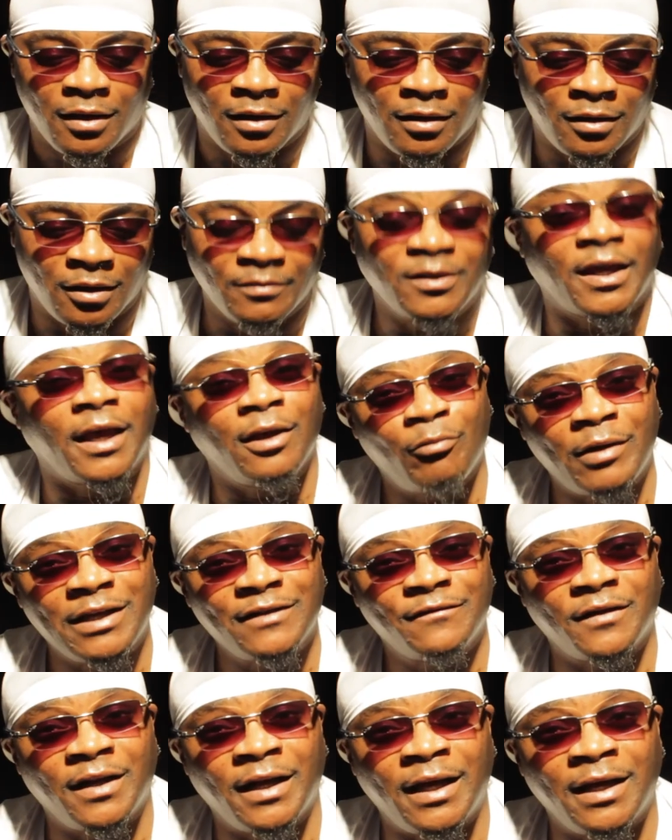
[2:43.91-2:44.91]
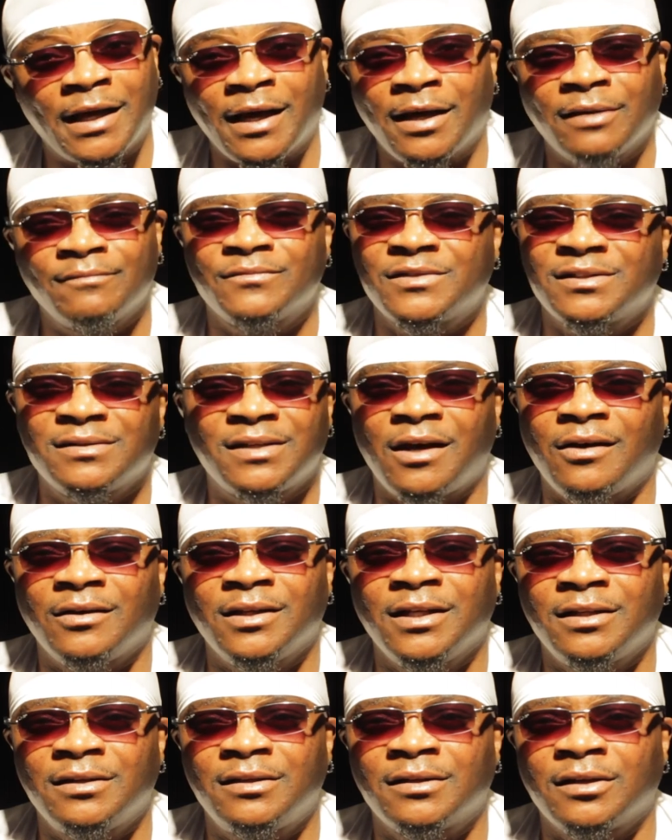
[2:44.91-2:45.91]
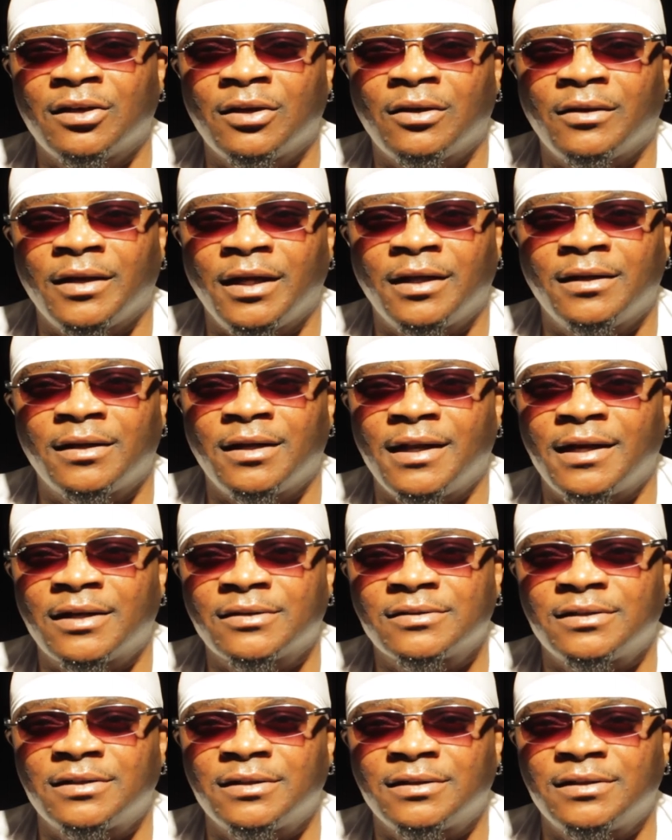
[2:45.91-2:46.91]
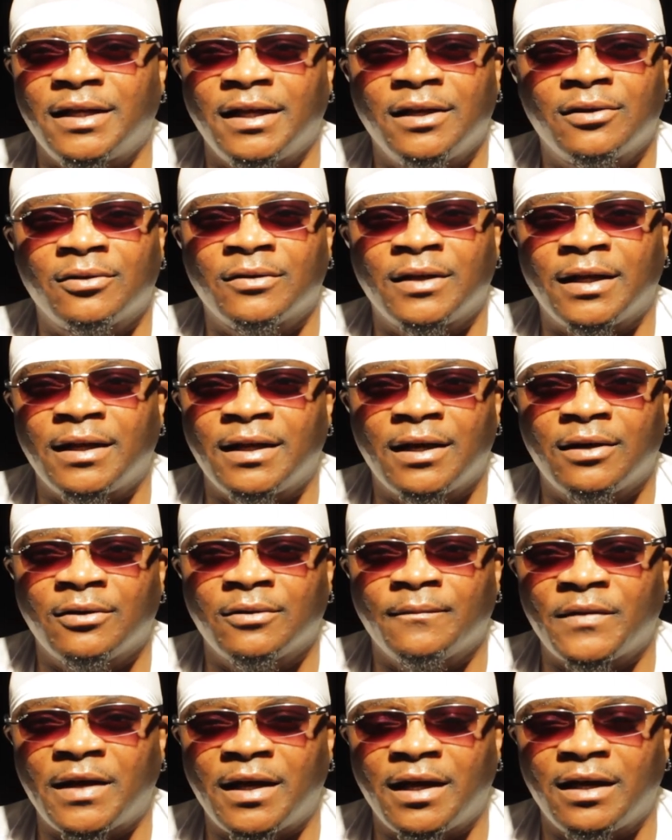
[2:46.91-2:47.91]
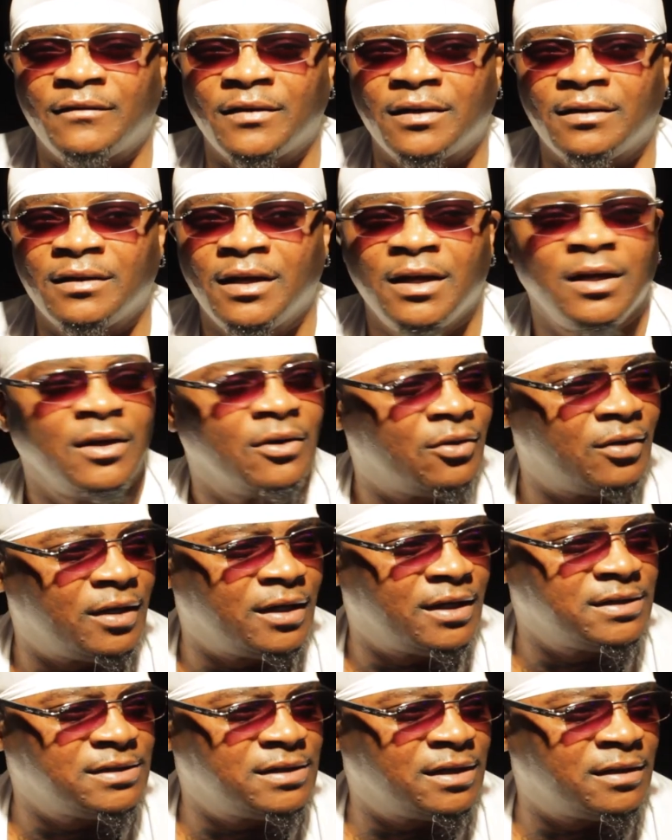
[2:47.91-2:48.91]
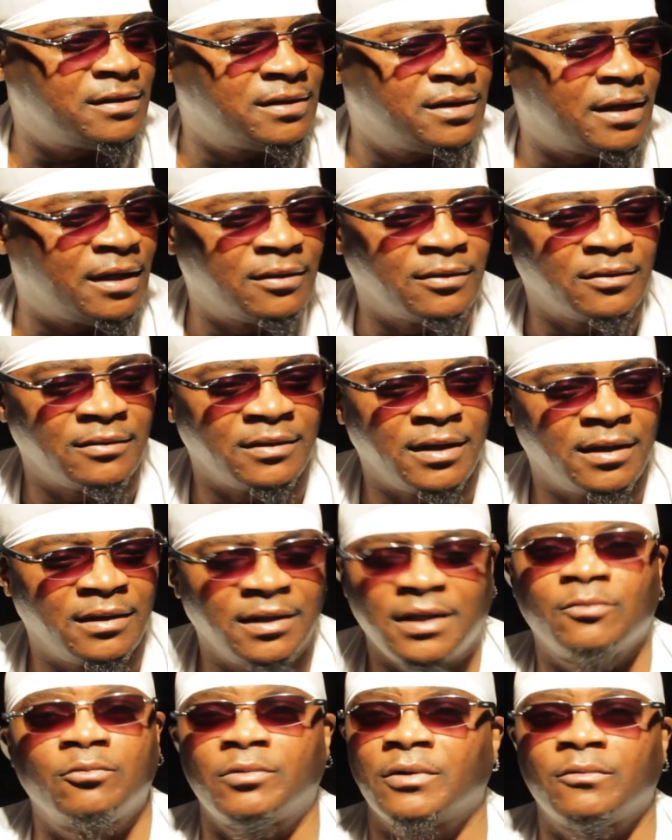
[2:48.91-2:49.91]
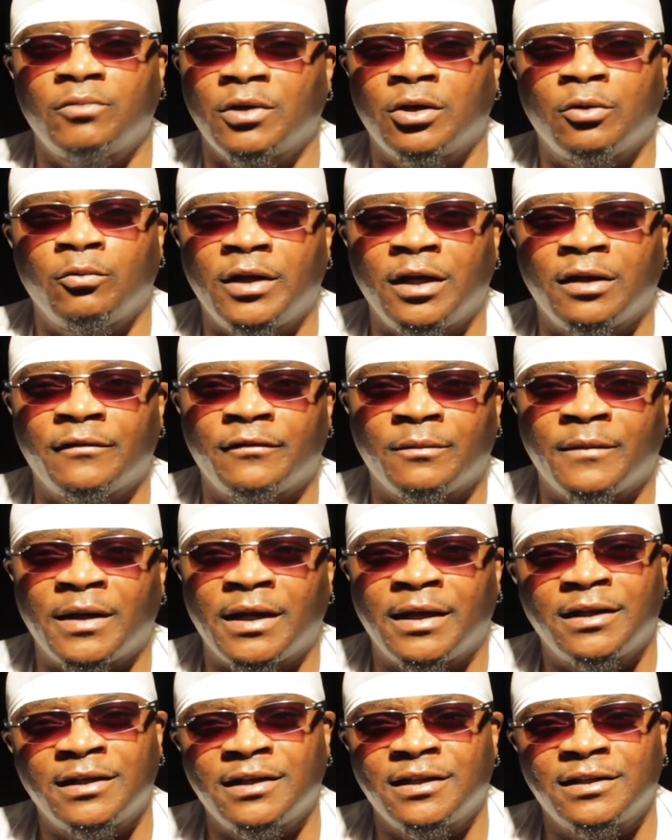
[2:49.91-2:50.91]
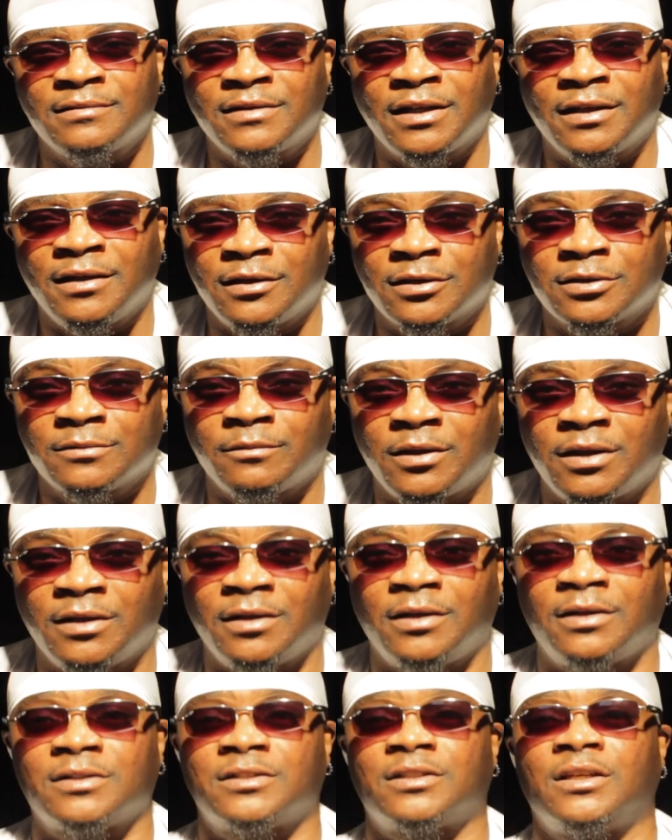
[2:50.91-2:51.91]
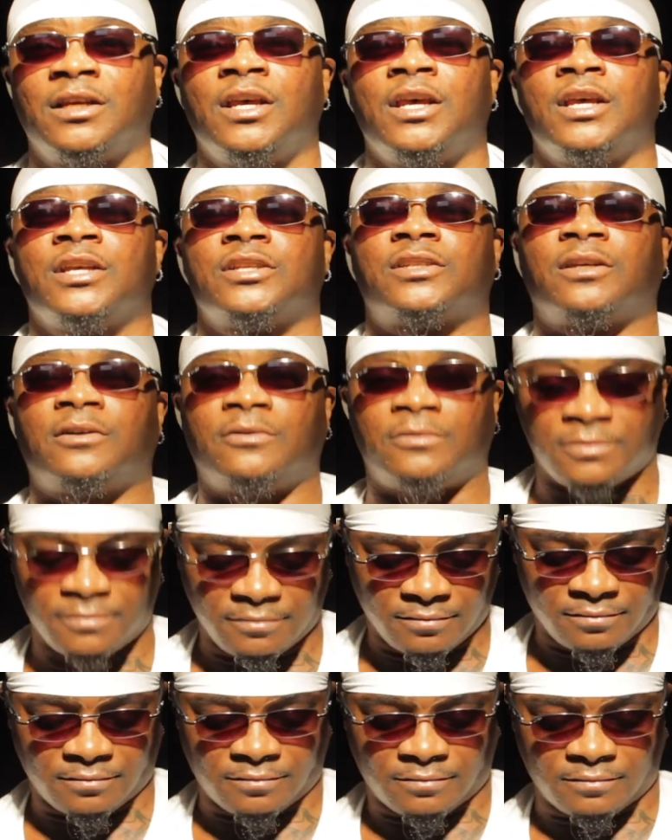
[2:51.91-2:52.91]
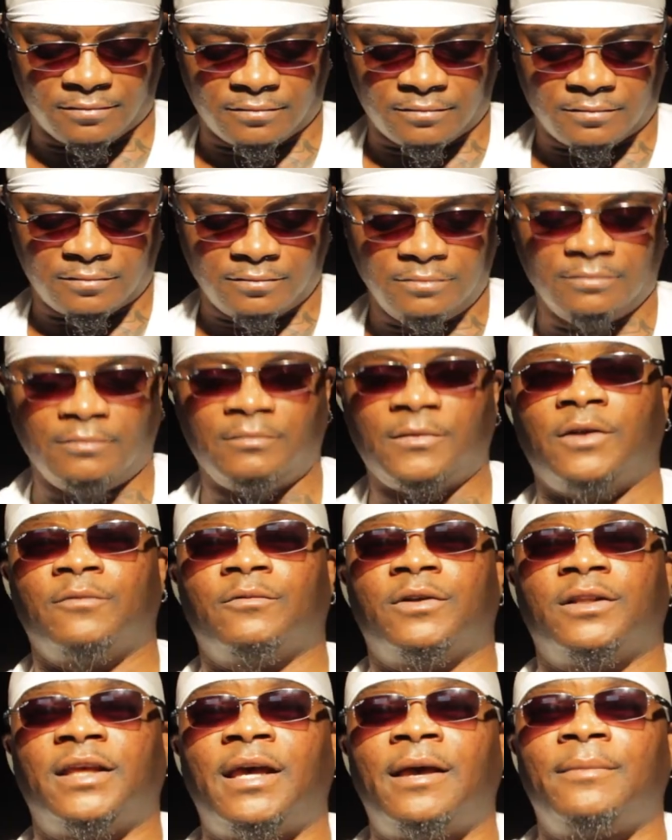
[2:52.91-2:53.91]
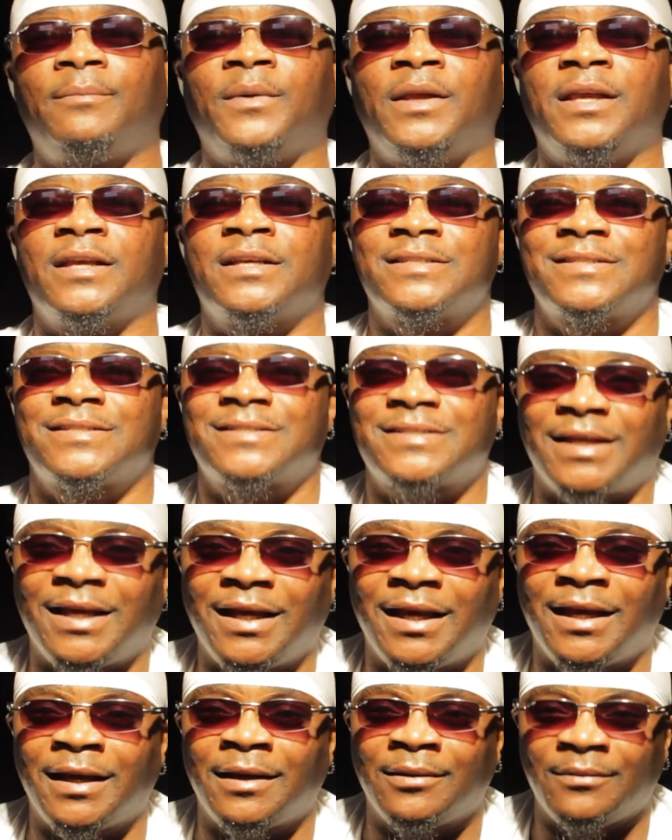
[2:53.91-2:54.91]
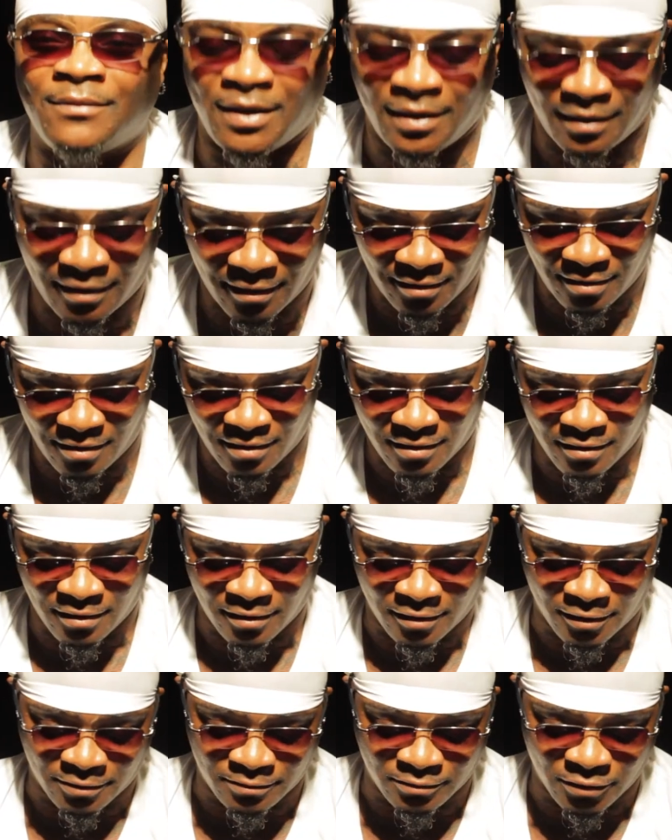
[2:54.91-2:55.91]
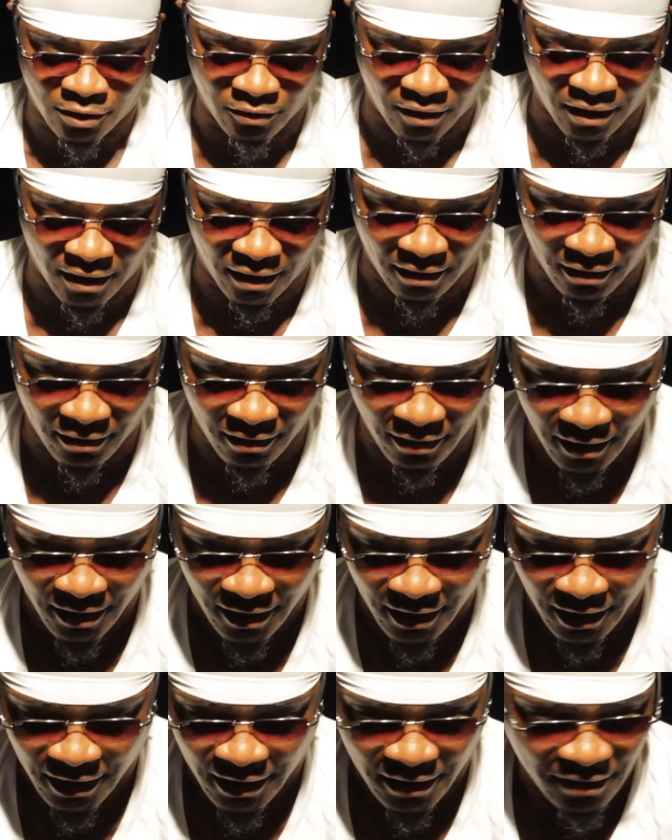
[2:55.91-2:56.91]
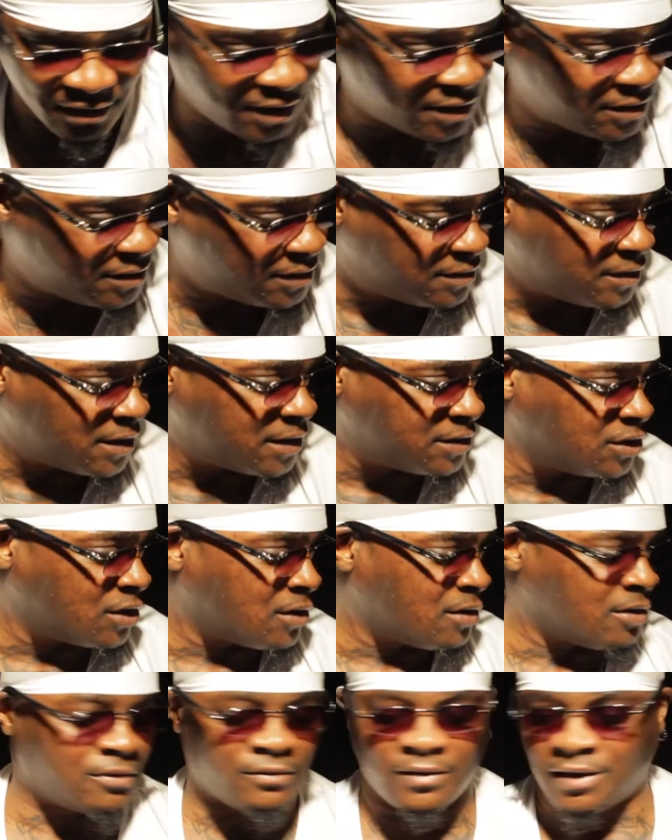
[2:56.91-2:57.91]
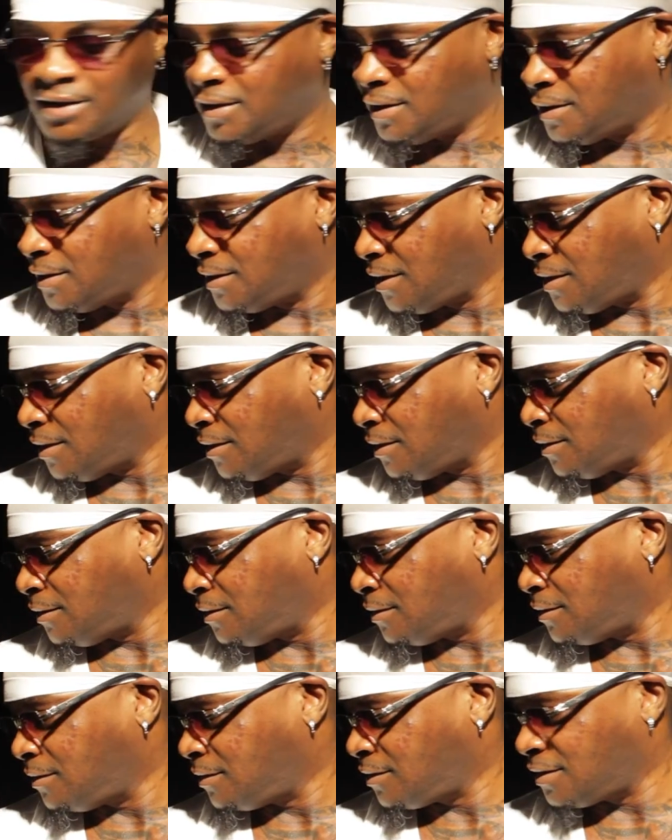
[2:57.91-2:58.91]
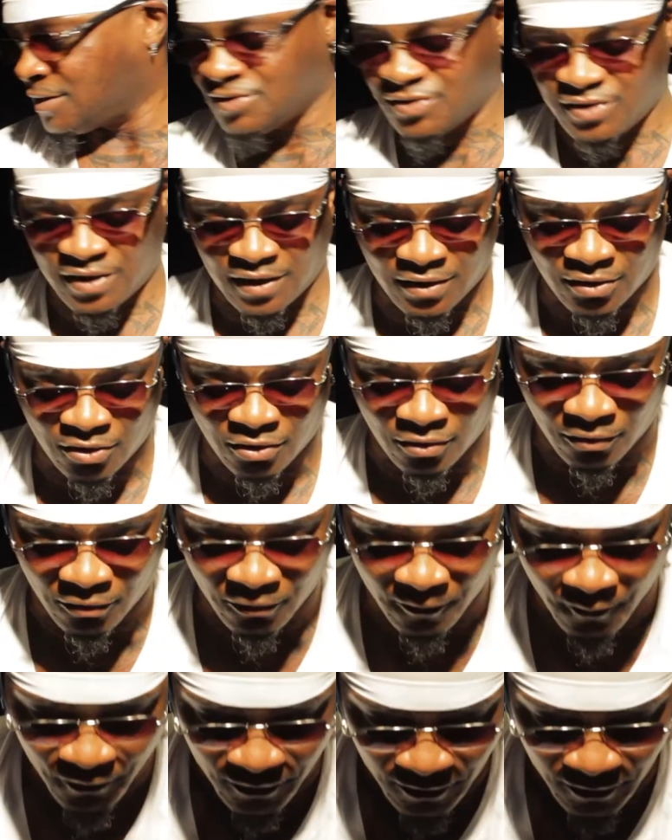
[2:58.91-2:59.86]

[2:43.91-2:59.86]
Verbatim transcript: Um, can't wait for that. I, y'all need to go ahead and announce the date on that. I, don't, I haven't. Or is there a date on that? It well, whatever, man. It, it is what it is. So, with that being said, man. Um, okay, let's let's go on ahead and continue.